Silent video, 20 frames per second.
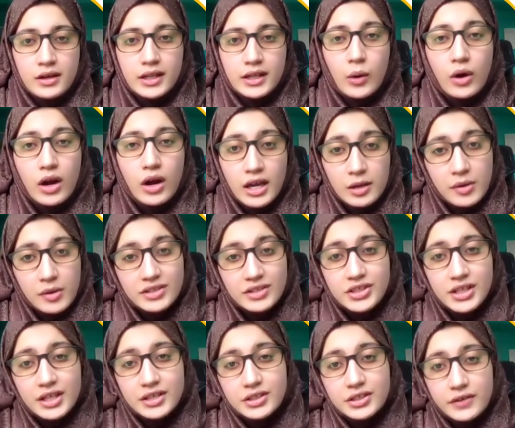Now,
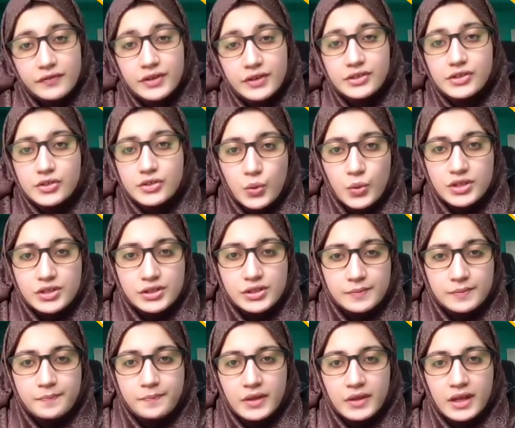imagine a different
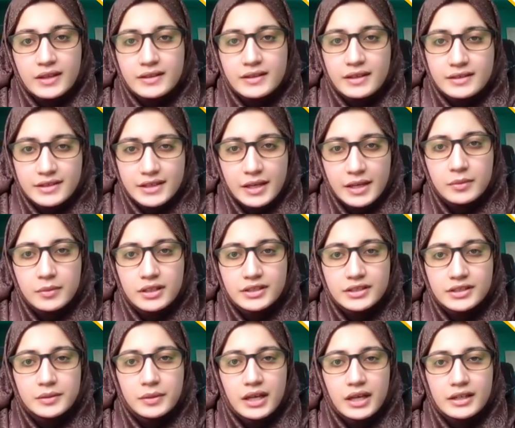situation. The same
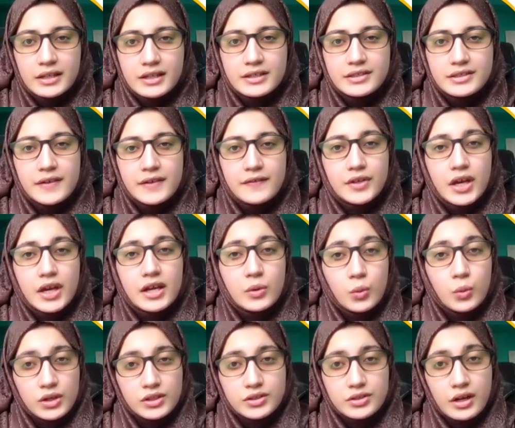lesson plan is saved
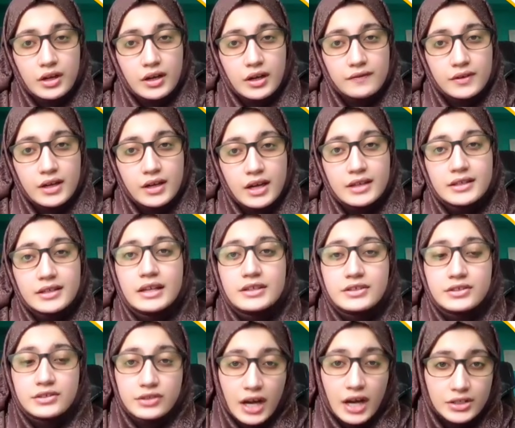in OneDrive. The
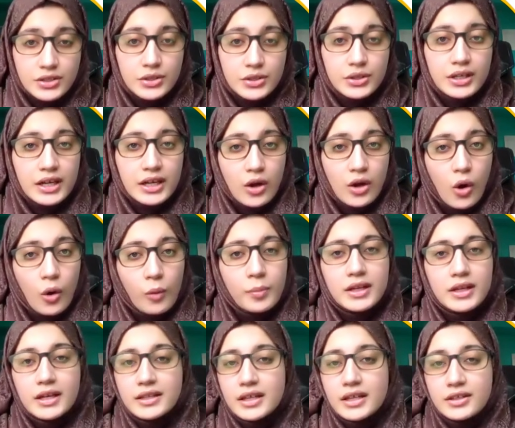instructor can
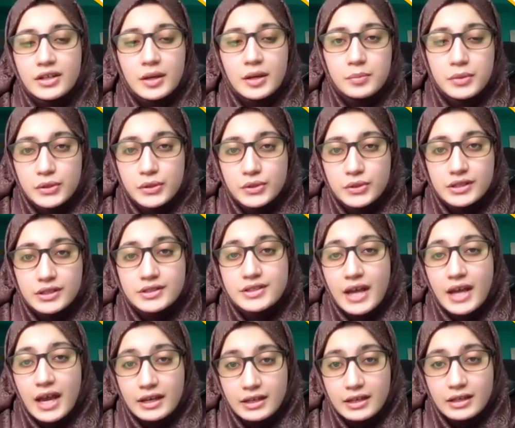open another computer,
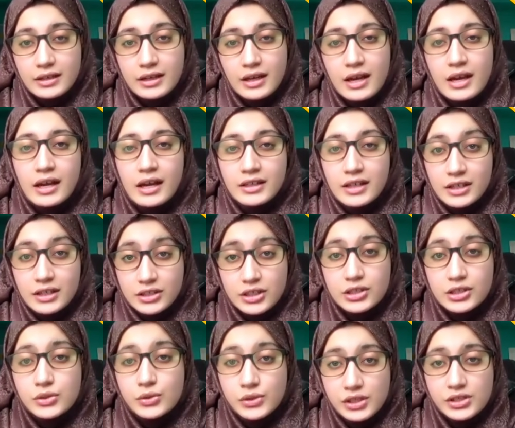sign in, and
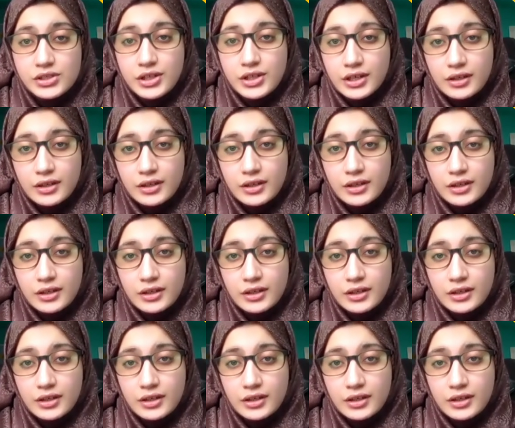continue teaching.